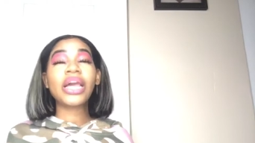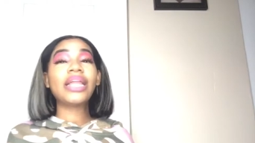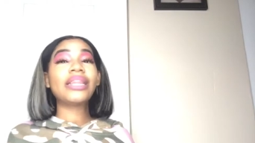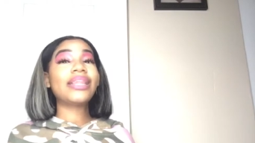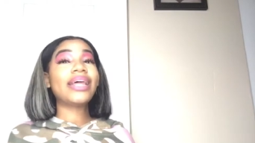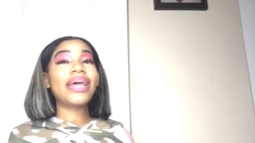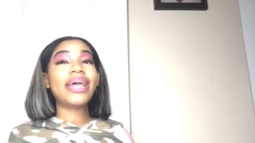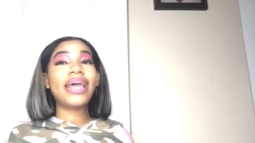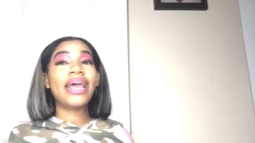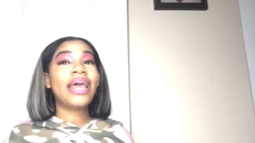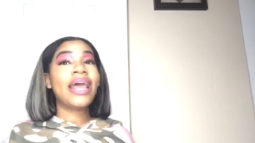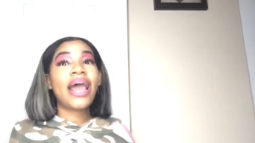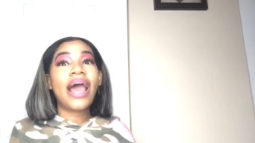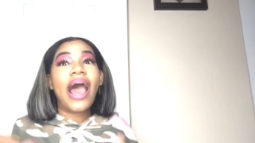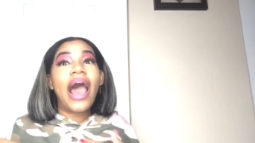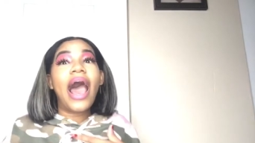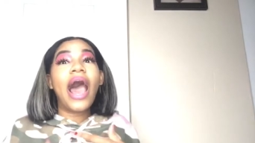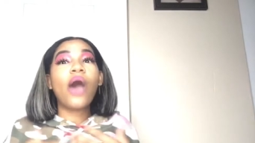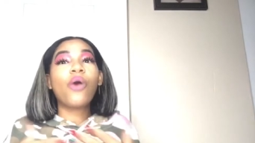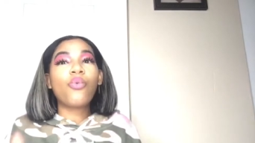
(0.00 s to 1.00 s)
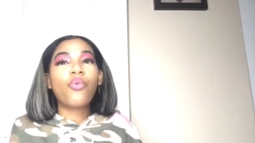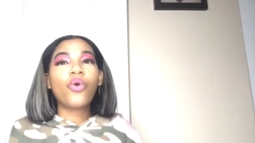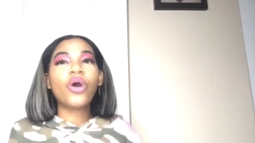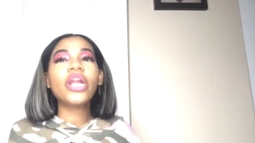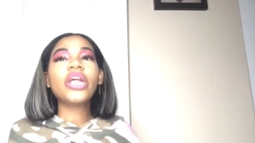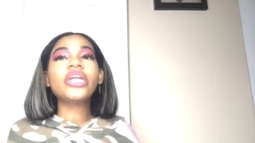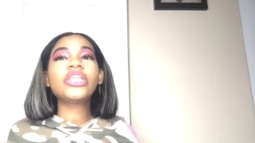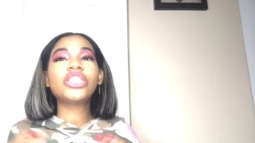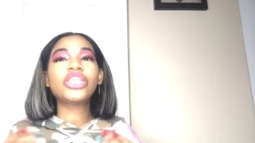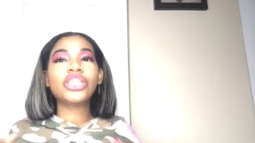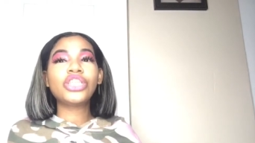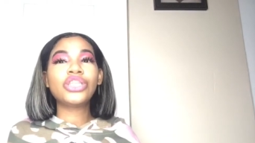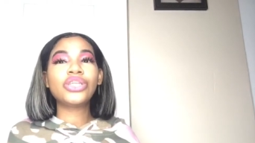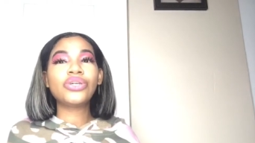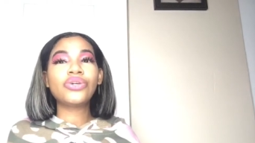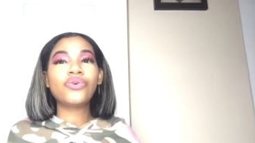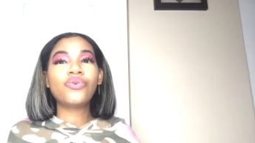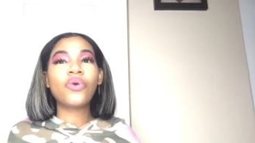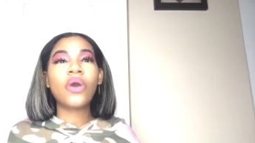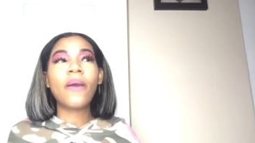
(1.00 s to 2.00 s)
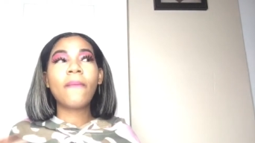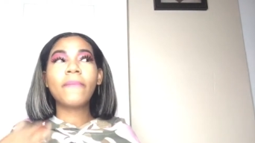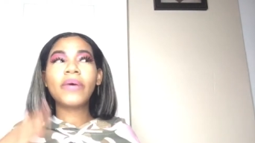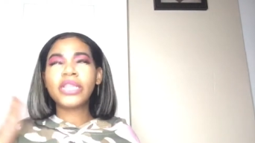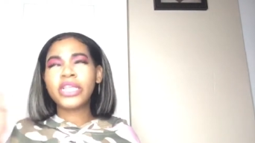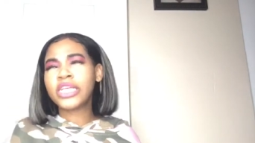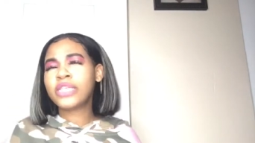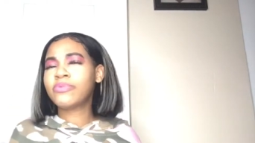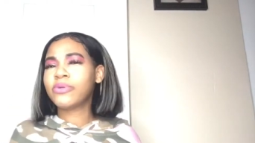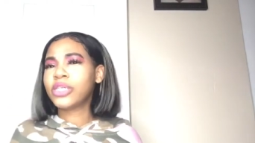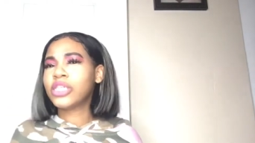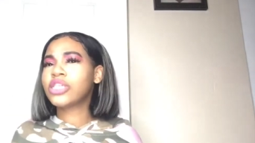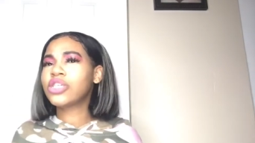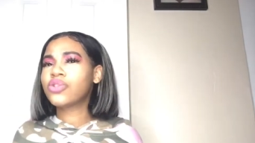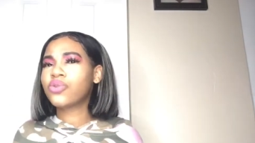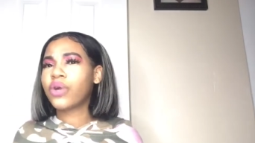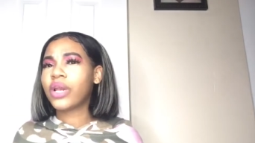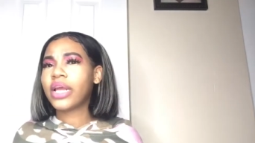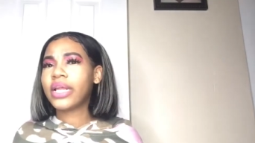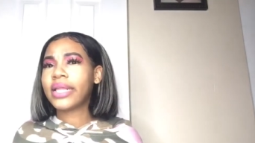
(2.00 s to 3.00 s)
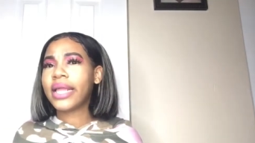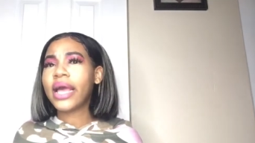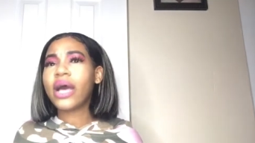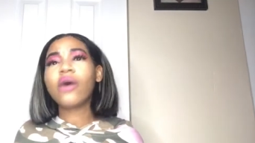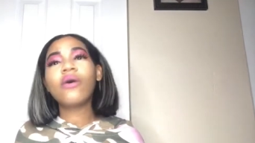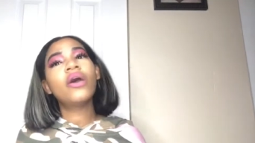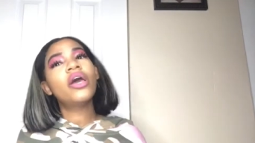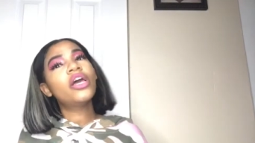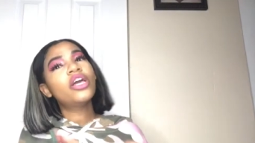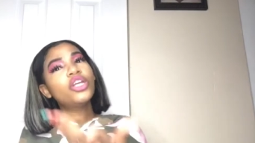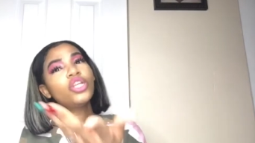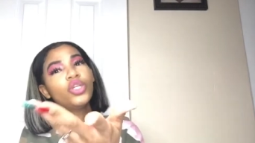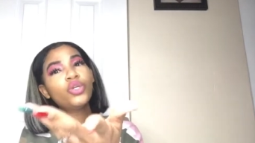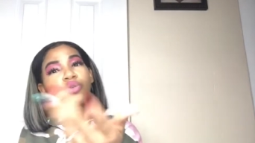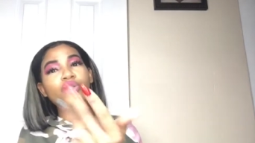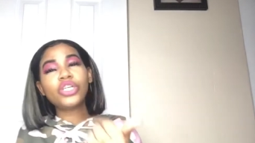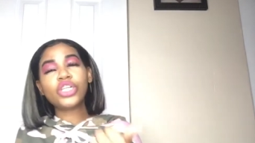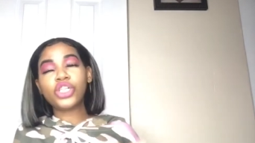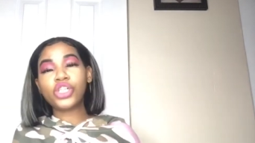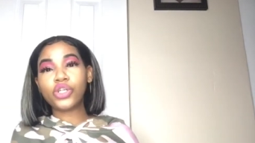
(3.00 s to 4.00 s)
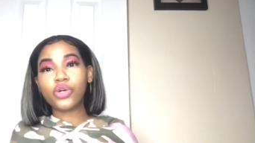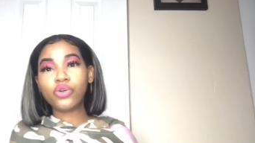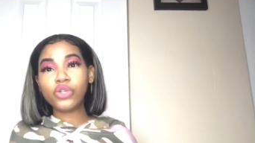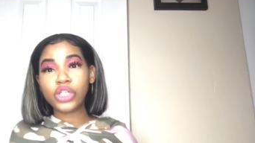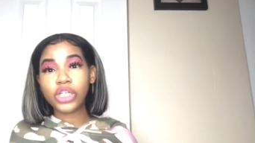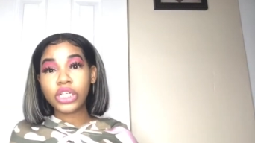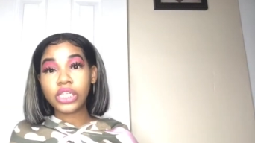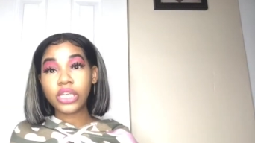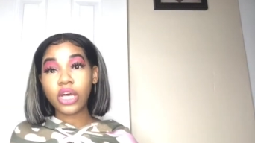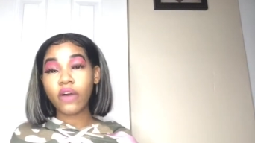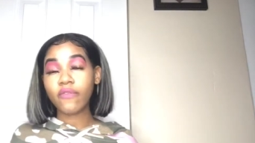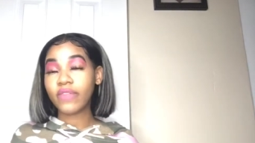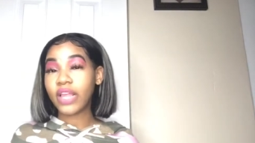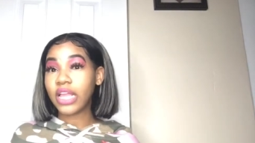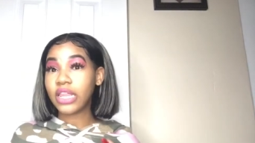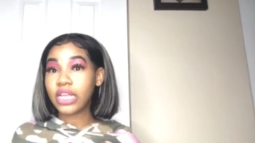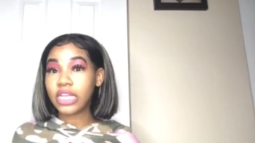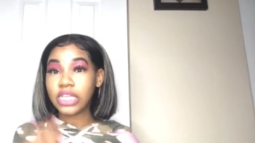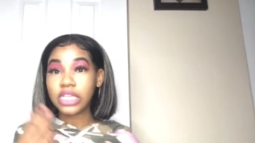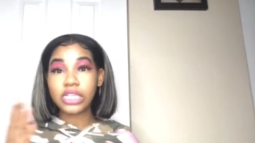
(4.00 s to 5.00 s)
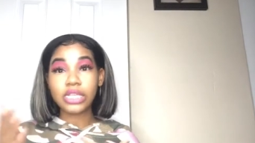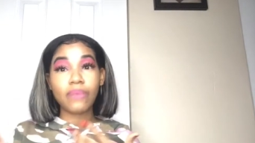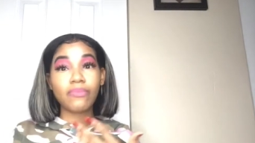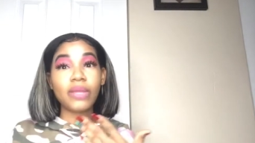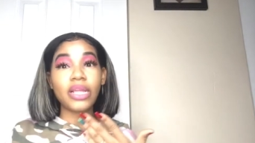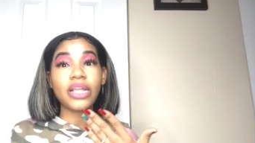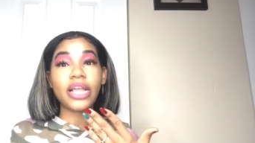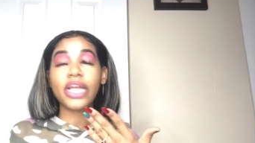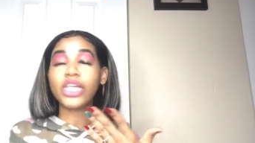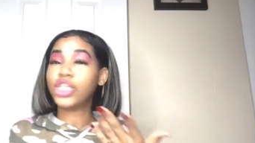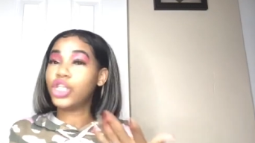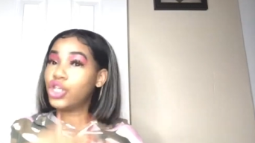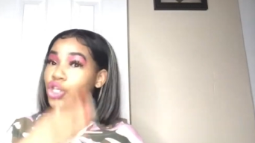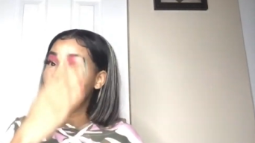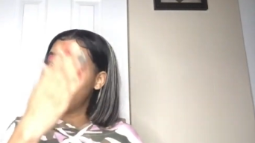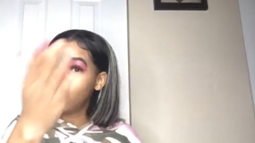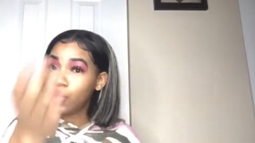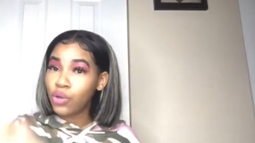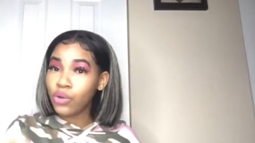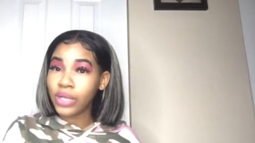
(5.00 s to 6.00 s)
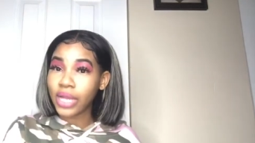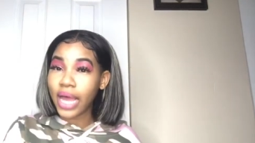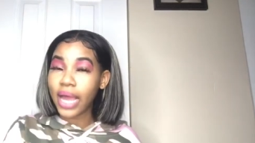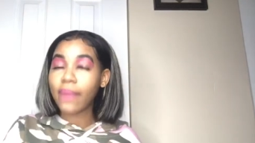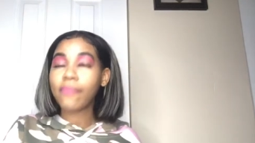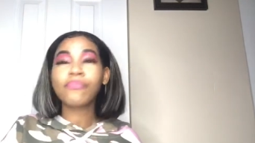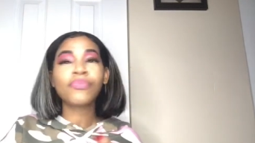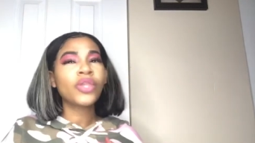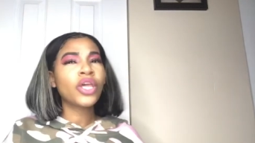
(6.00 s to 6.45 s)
that I wanted to do, but this person is doing it now, you just shows yourself that this is something that you do like.